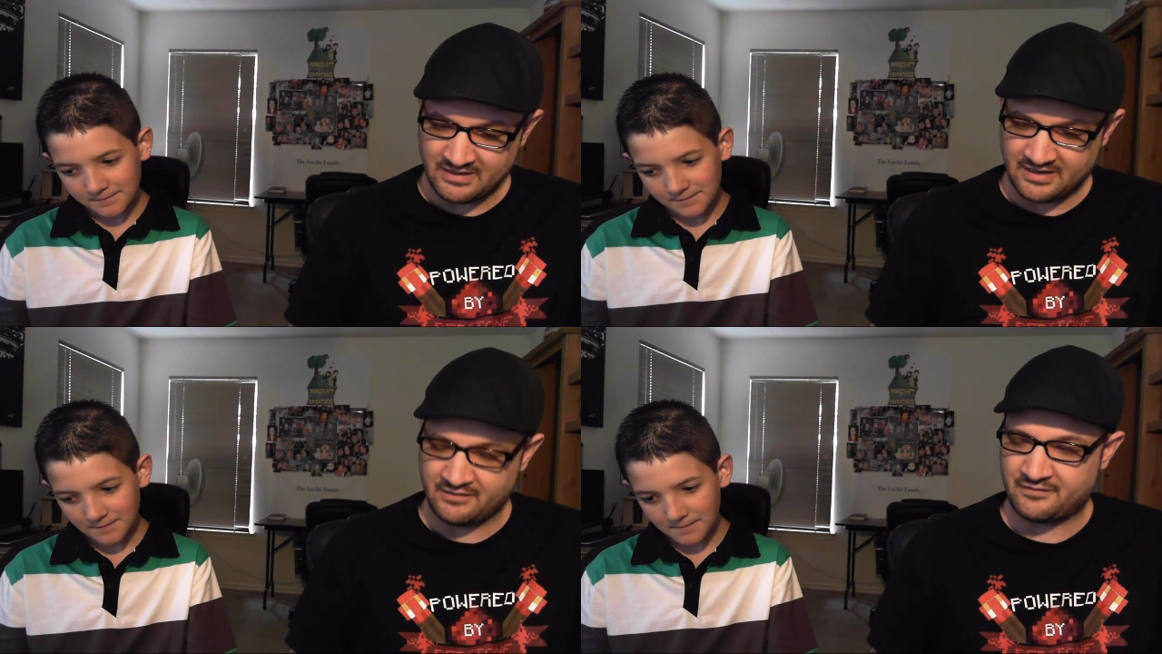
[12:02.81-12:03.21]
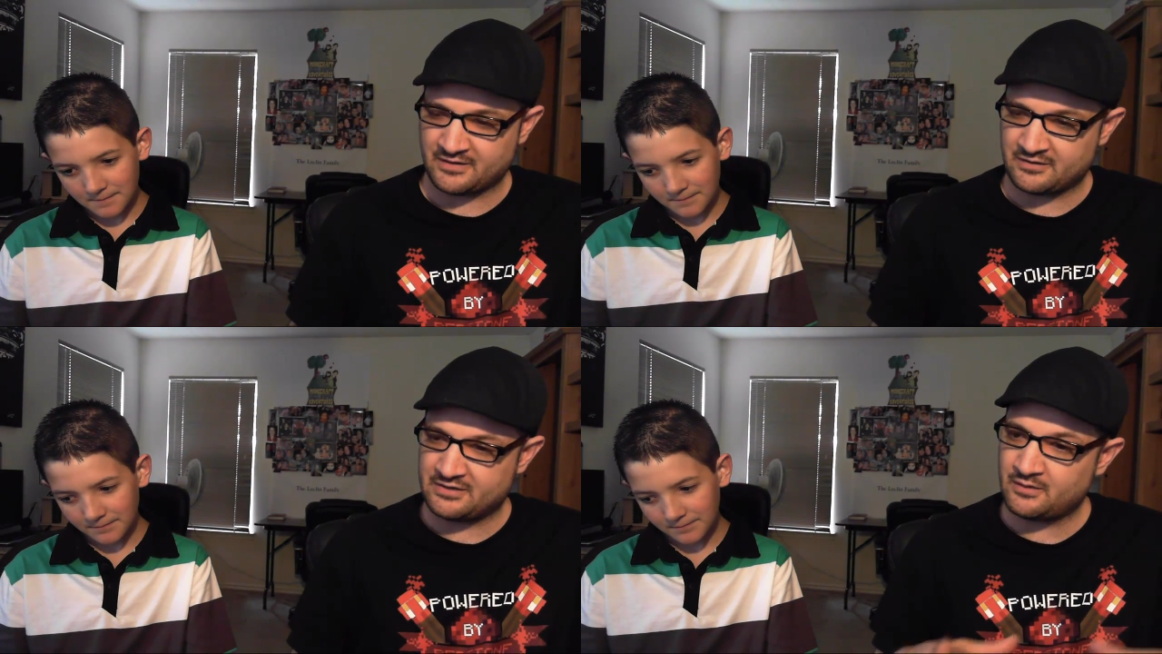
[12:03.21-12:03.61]
Speaker 1: And you
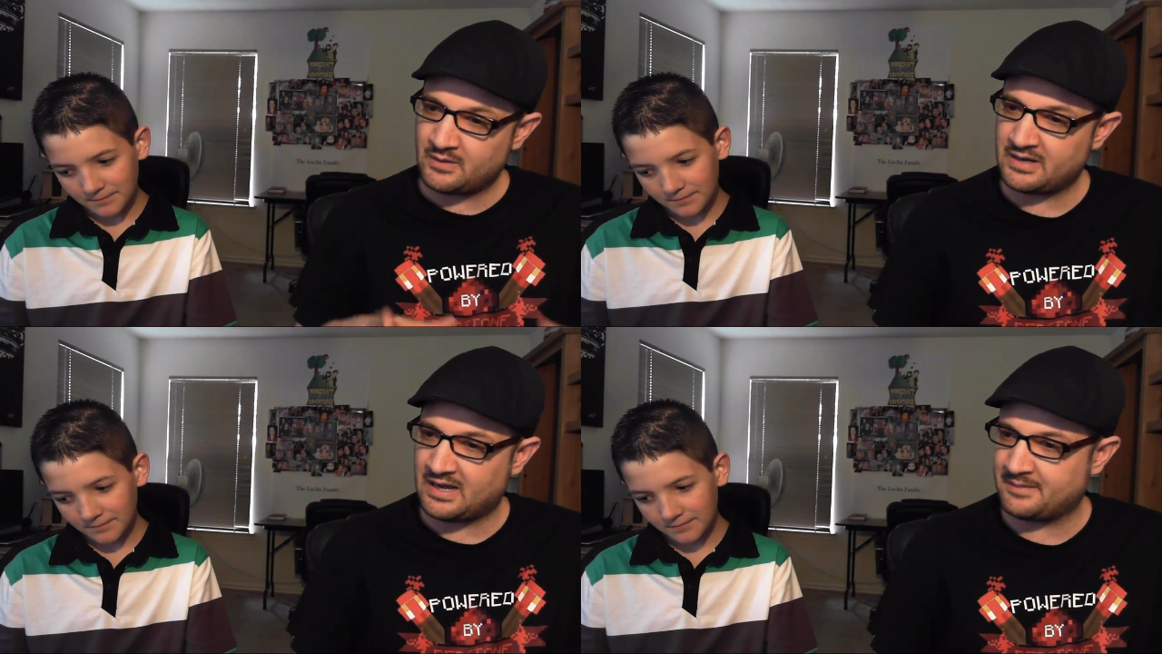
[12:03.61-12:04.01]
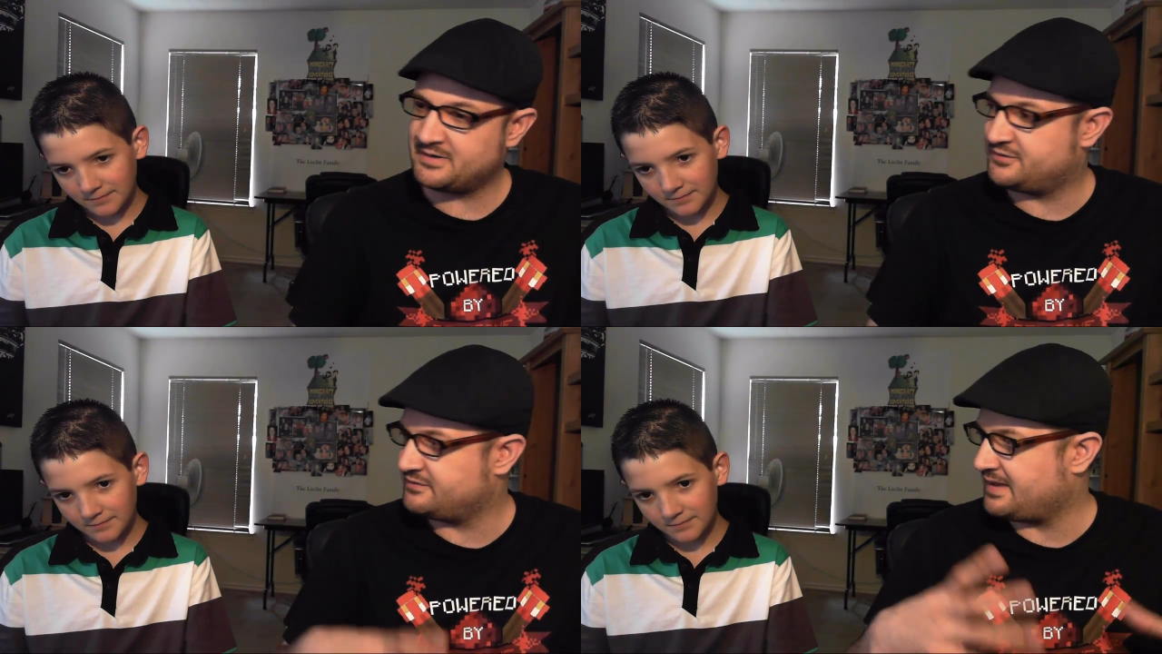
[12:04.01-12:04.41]
figured, you know what? I'm gonna
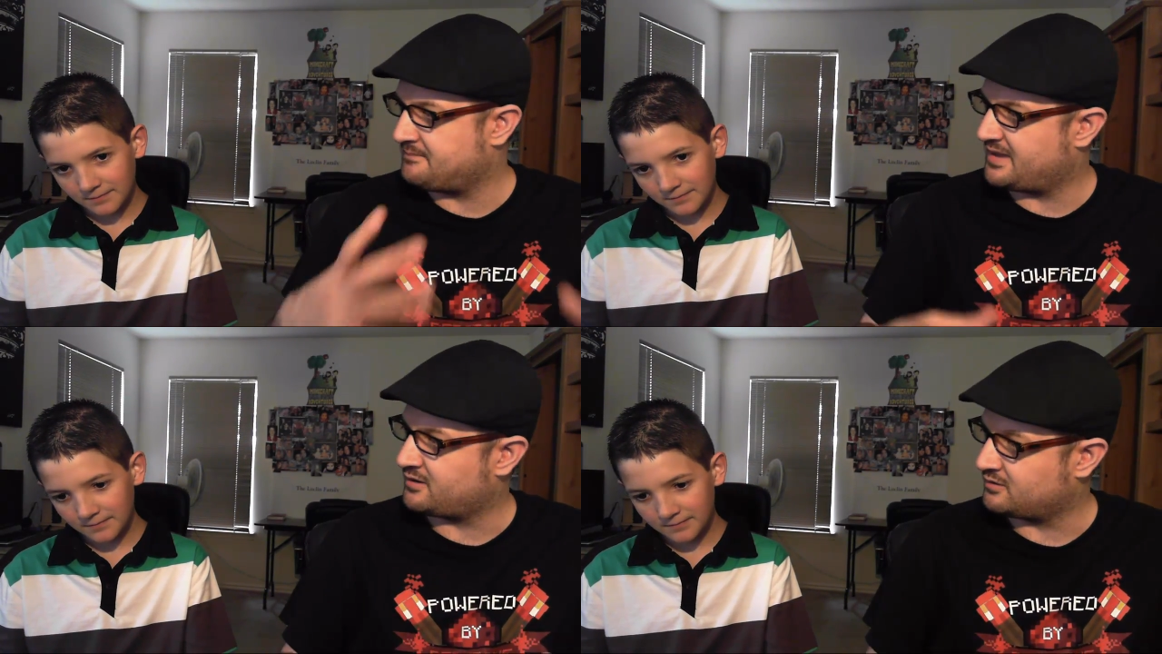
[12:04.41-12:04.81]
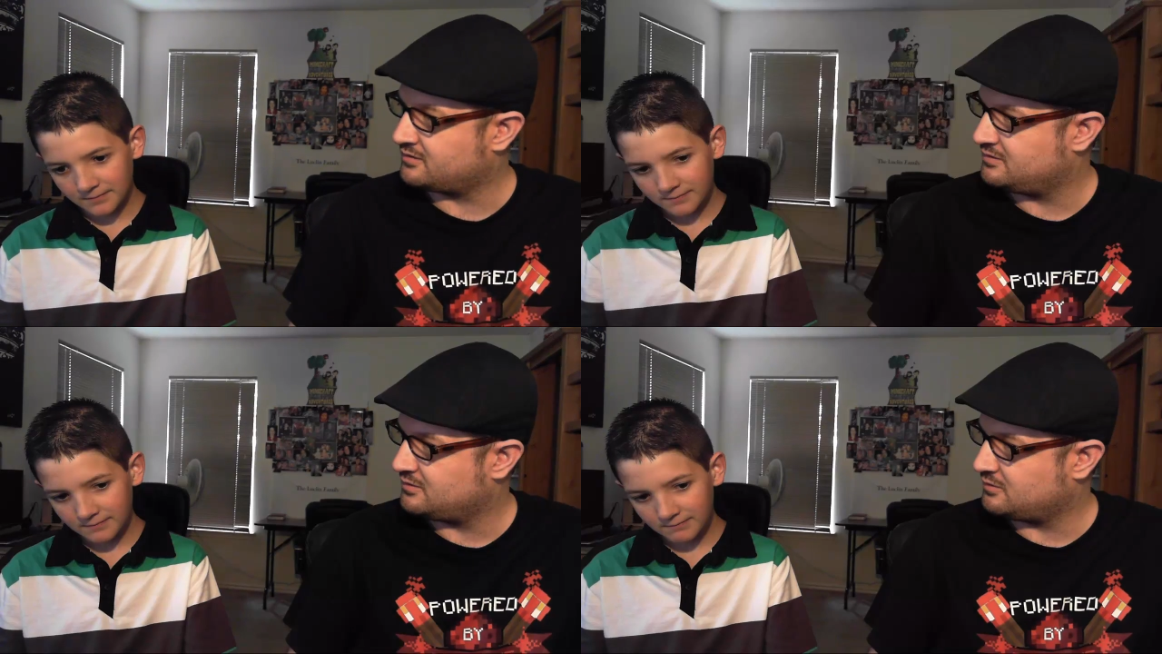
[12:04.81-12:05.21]
do that better,
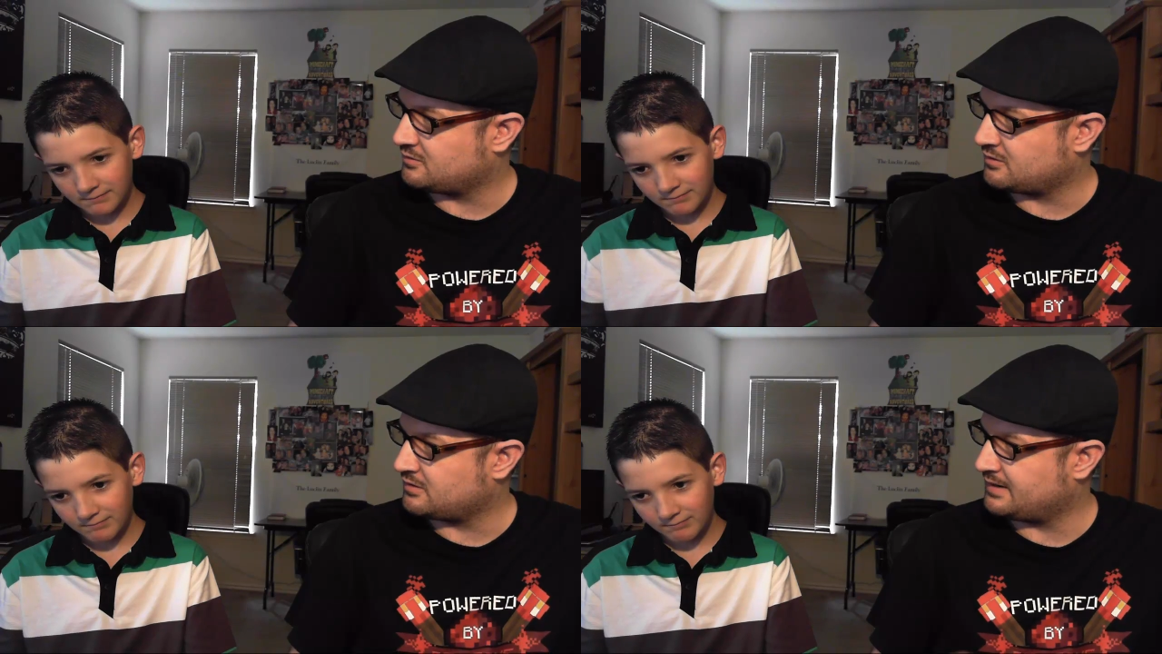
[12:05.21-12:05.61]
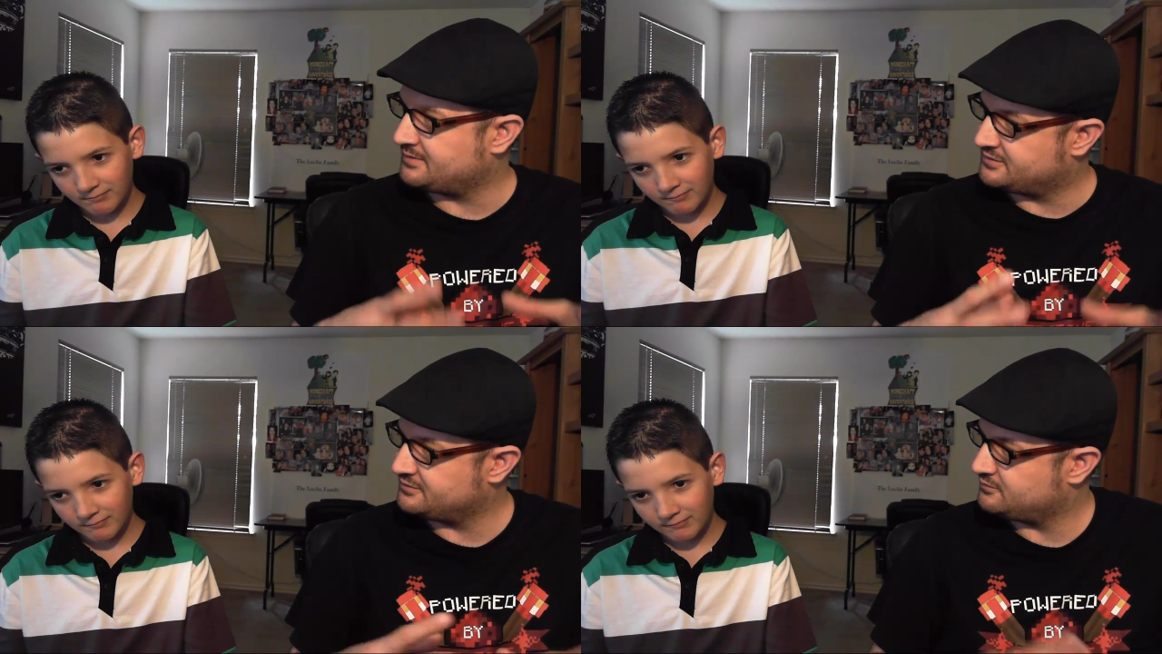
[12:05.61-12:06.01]
or I'm gonna
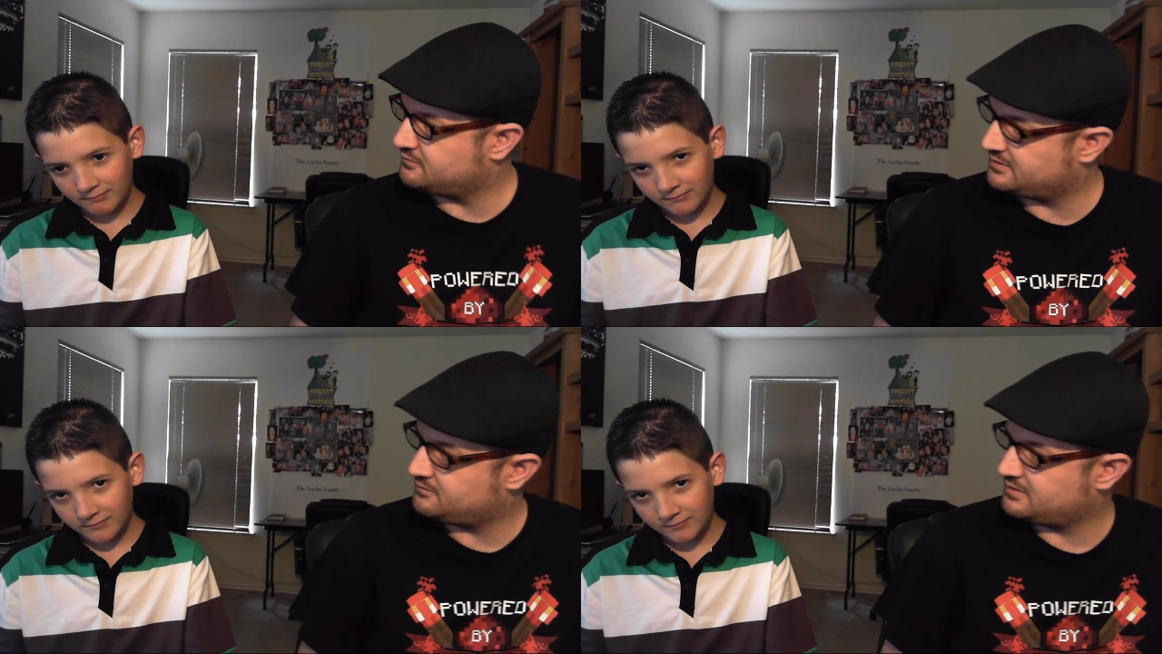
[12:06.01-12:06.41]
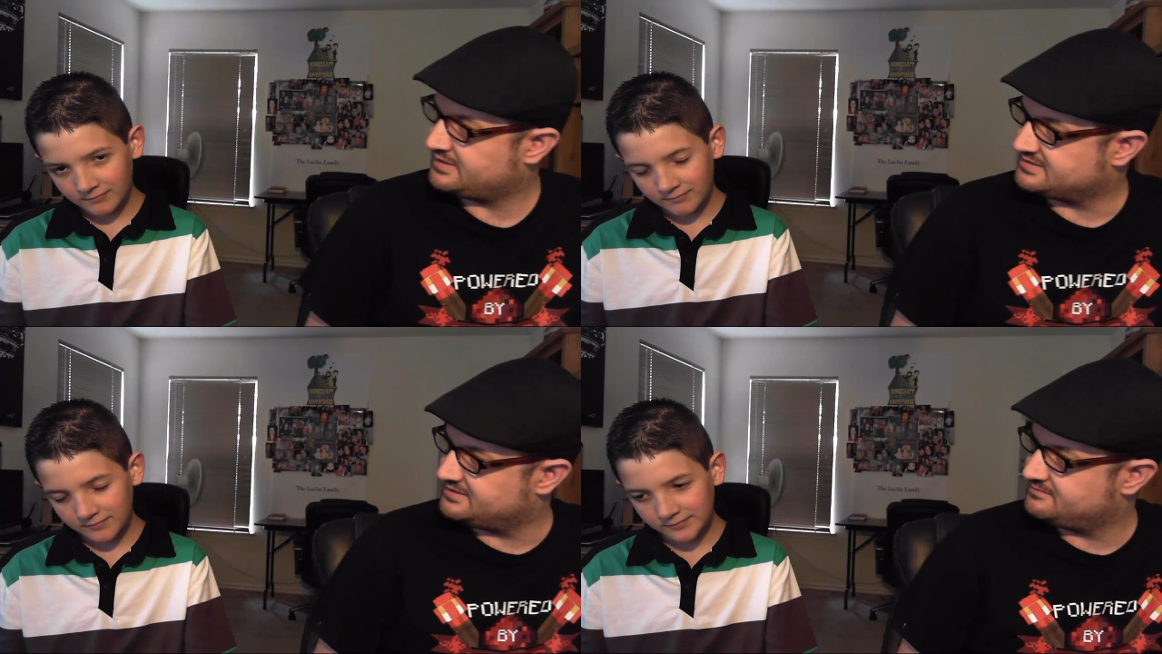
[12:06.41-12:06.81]
do what? What
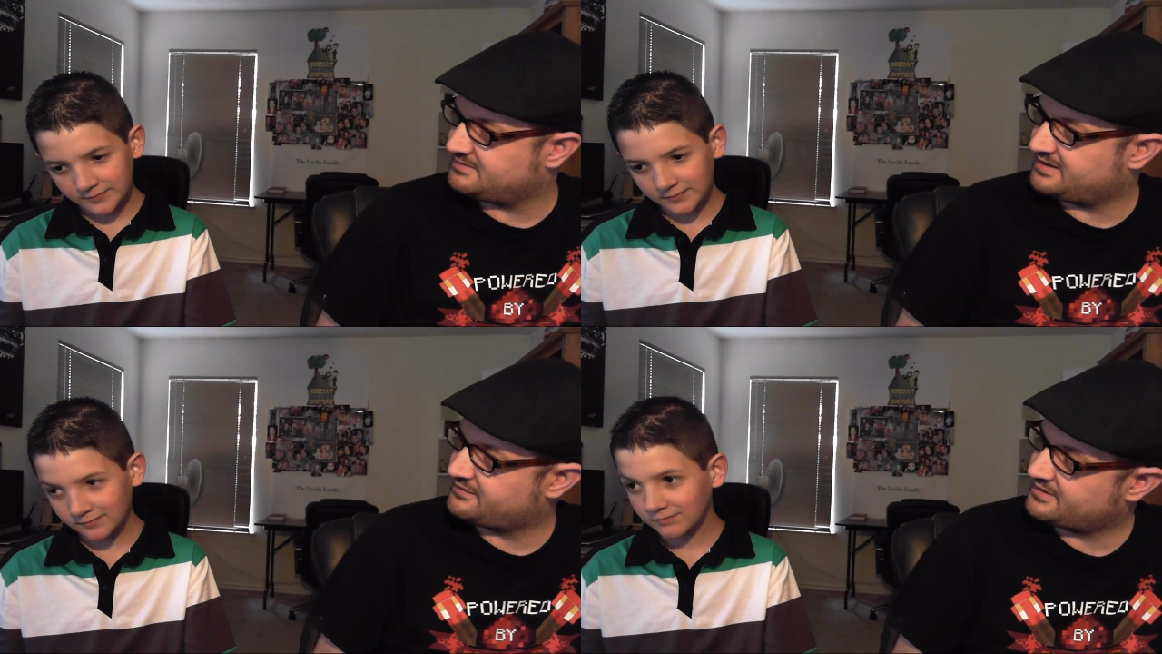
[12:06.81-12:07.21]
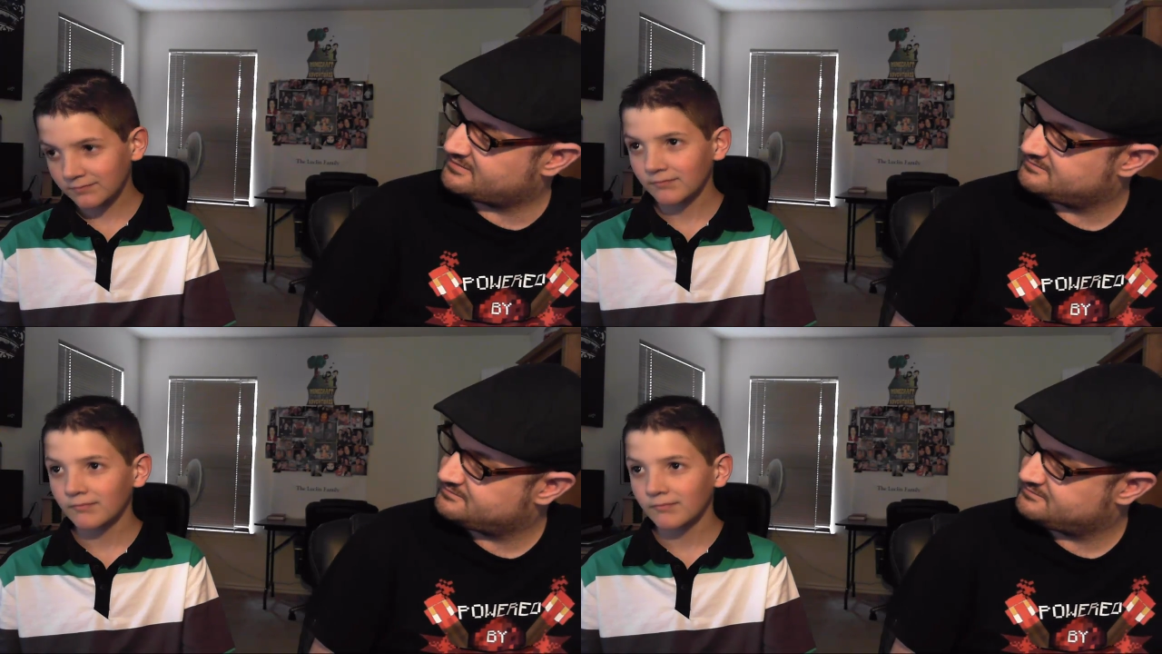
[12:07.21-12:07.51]
is it? Anything?